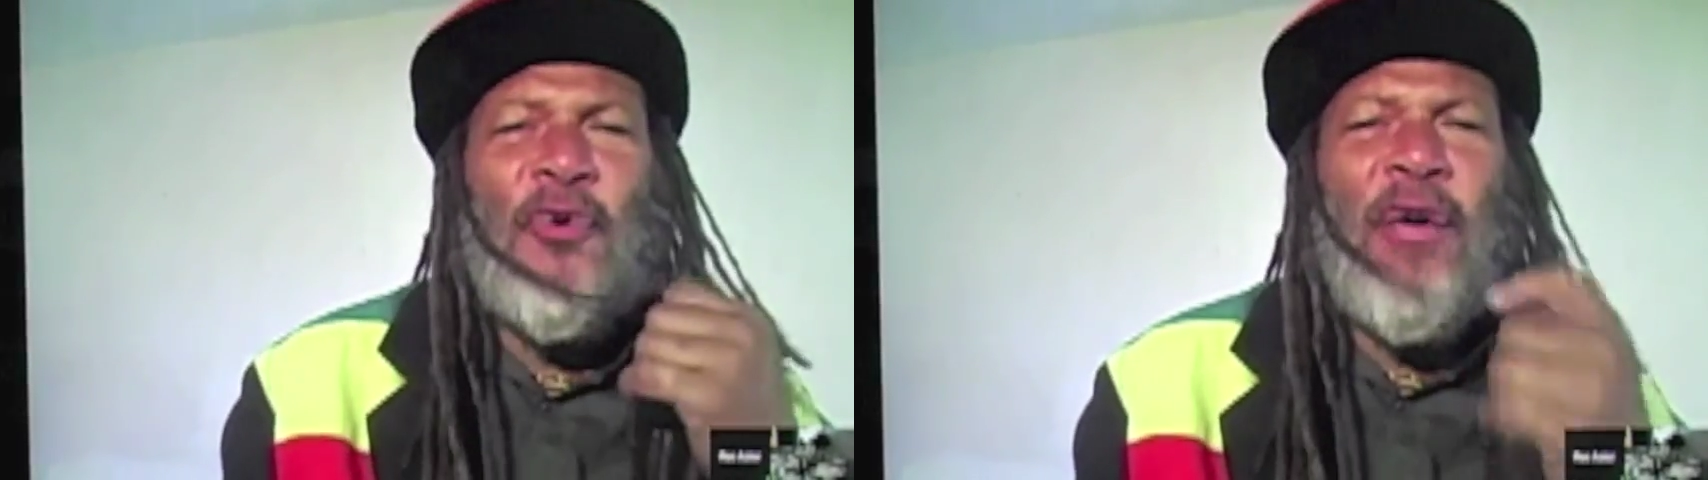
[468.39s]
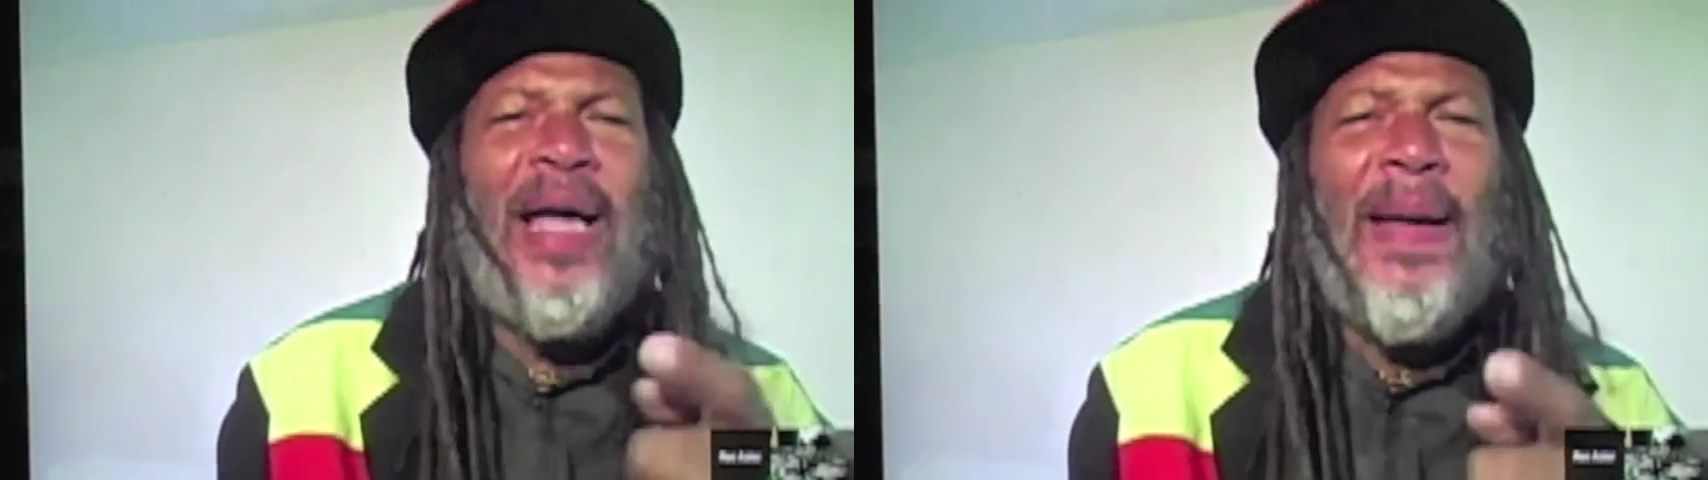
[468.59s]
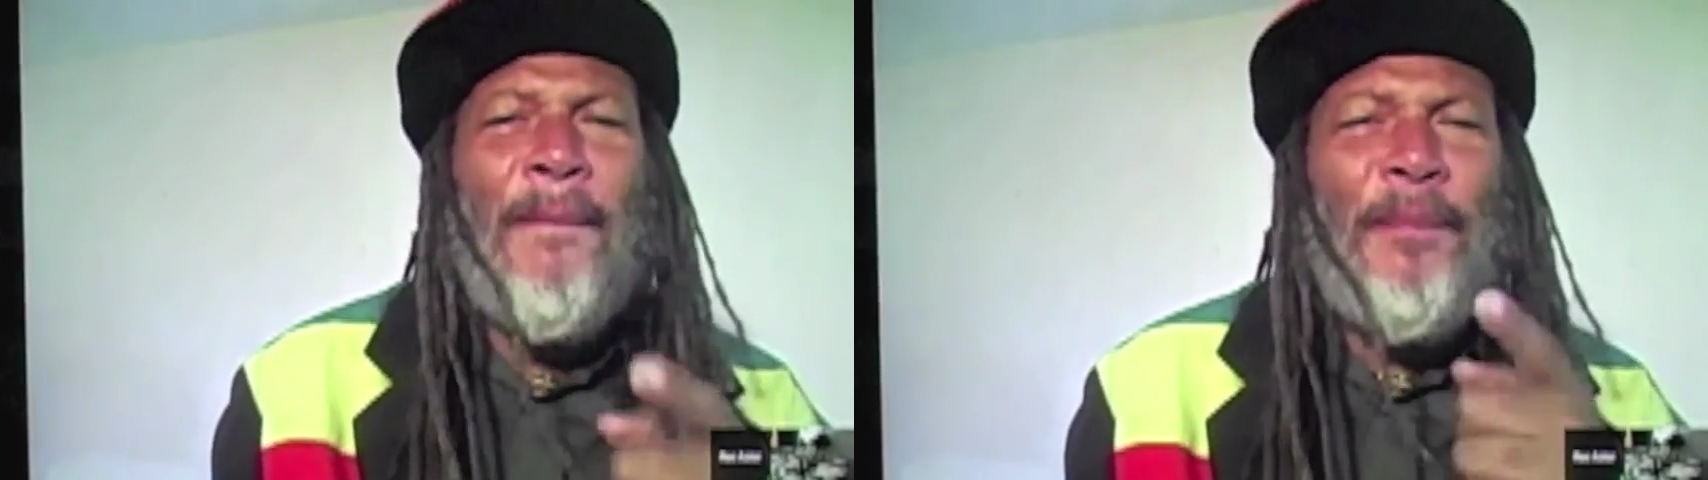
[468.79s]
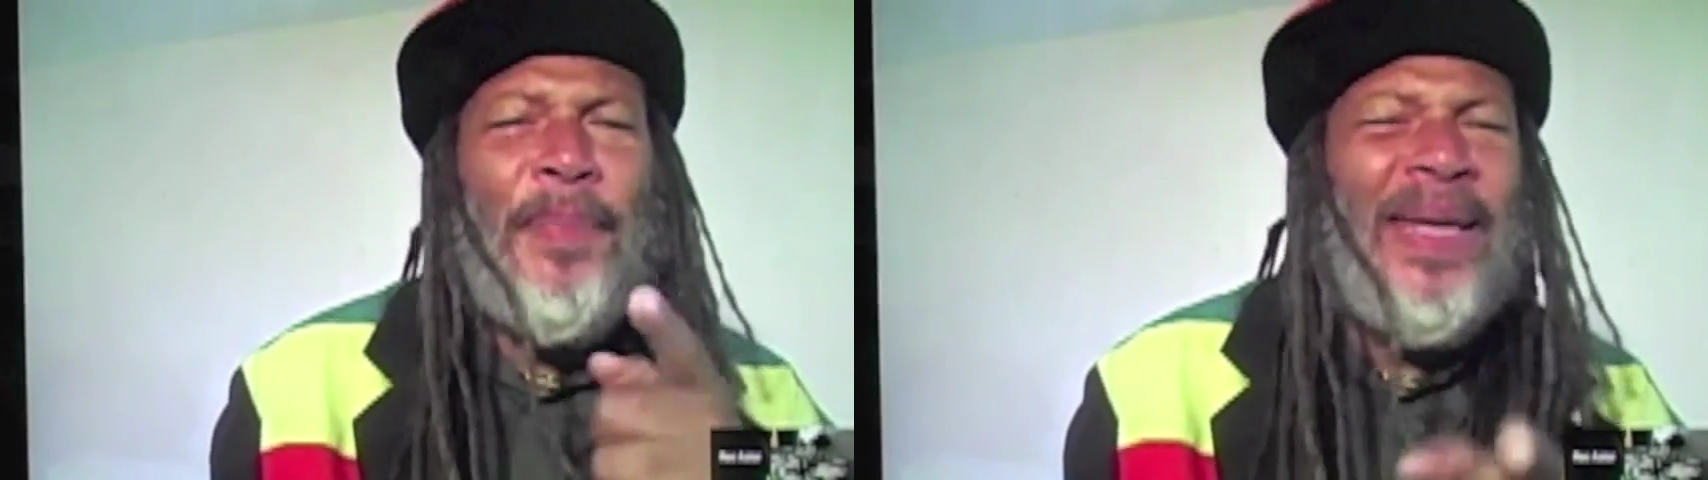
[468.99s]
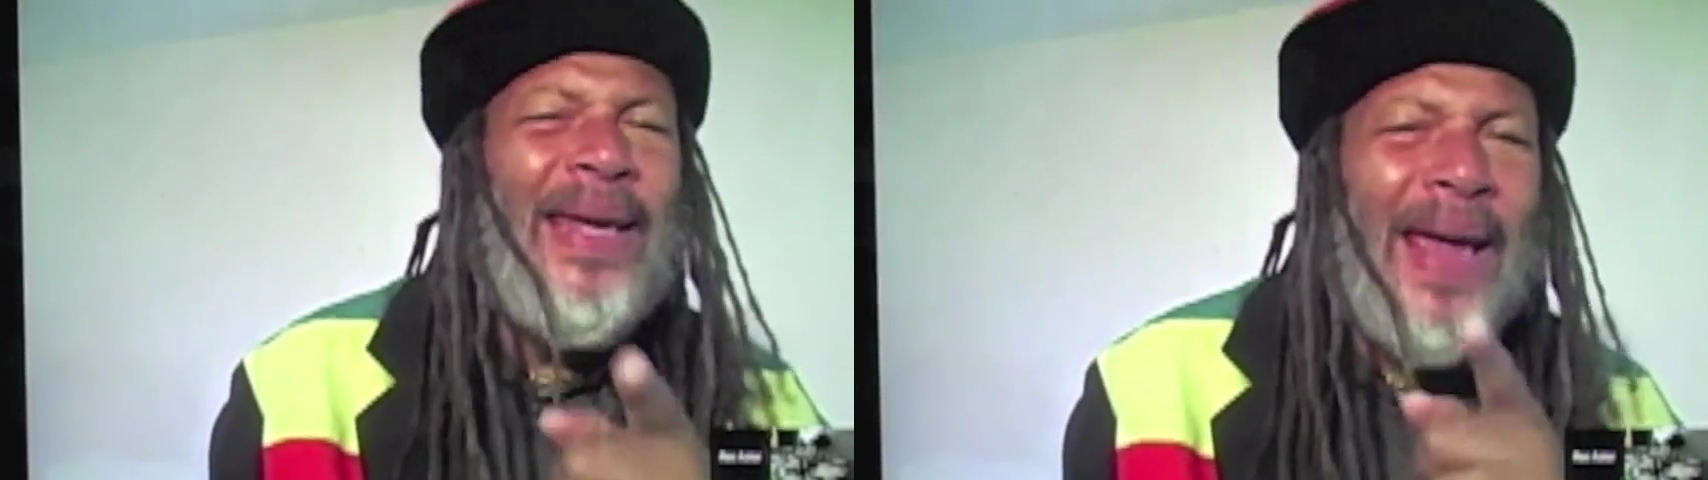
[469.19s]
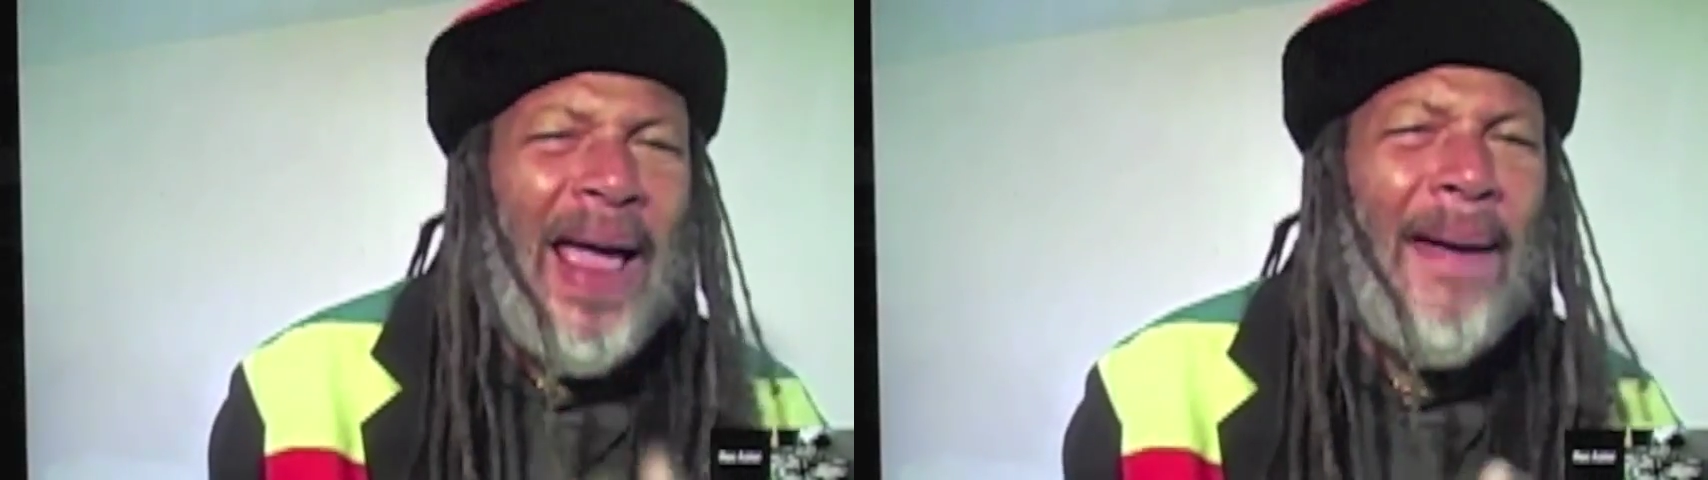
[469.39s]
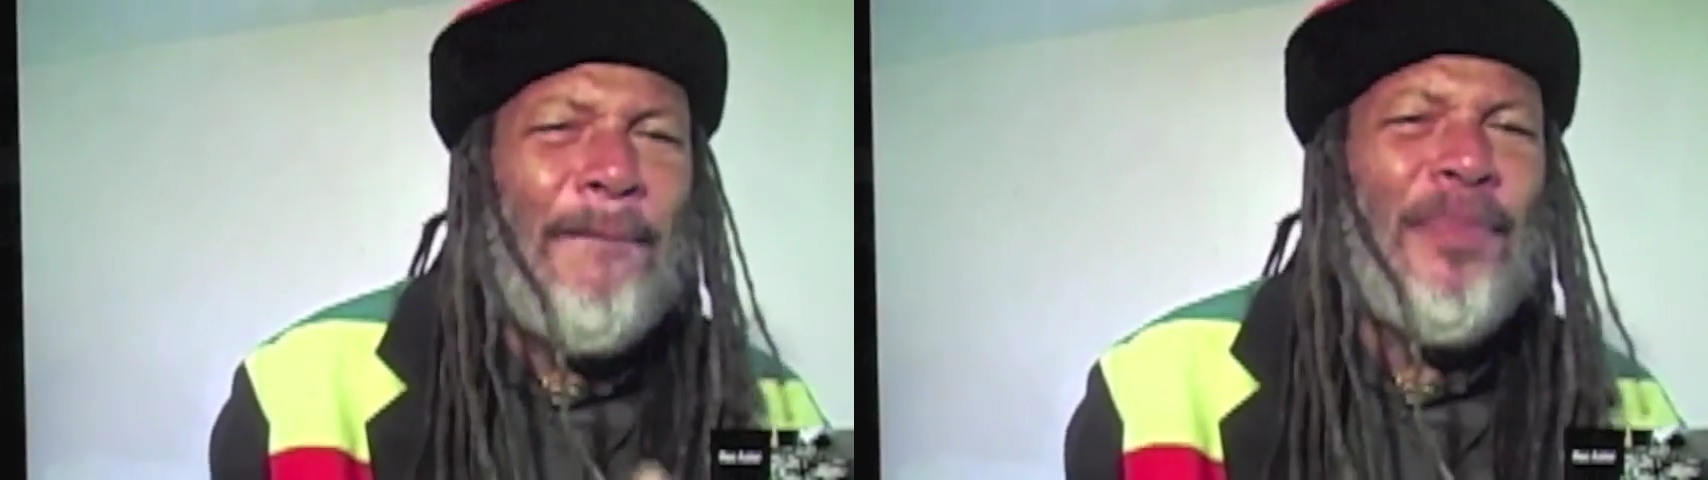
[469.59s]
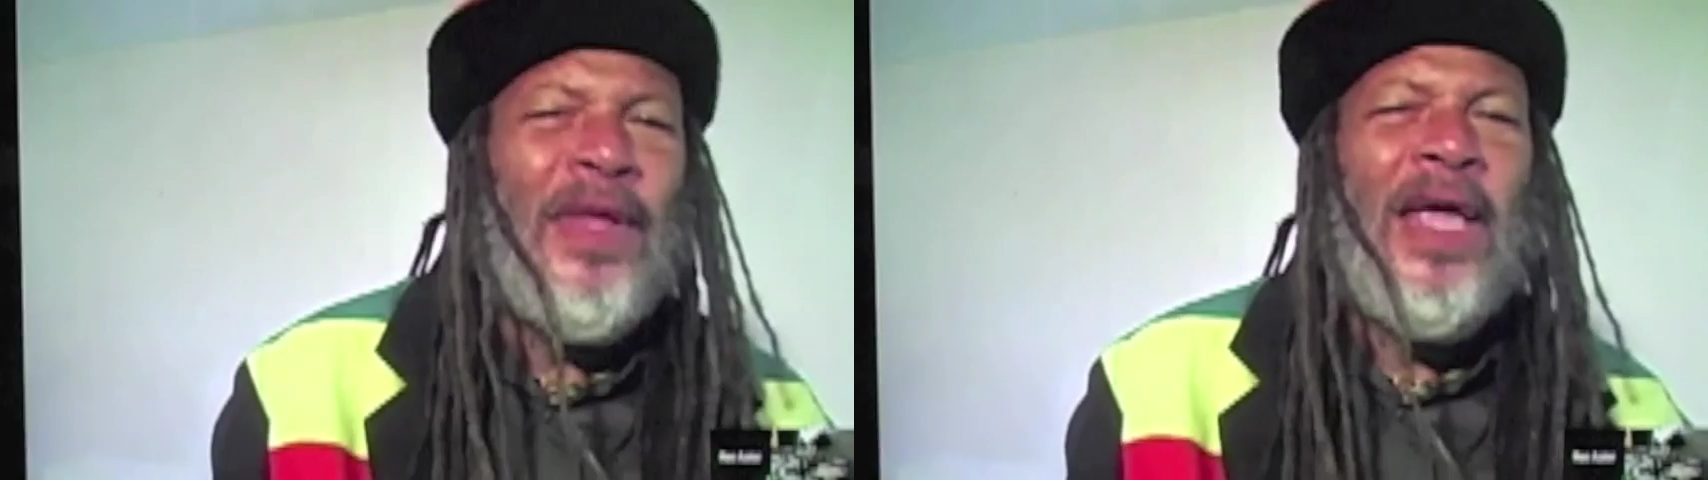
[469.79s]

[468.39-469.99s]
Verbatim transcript: Reggae PM,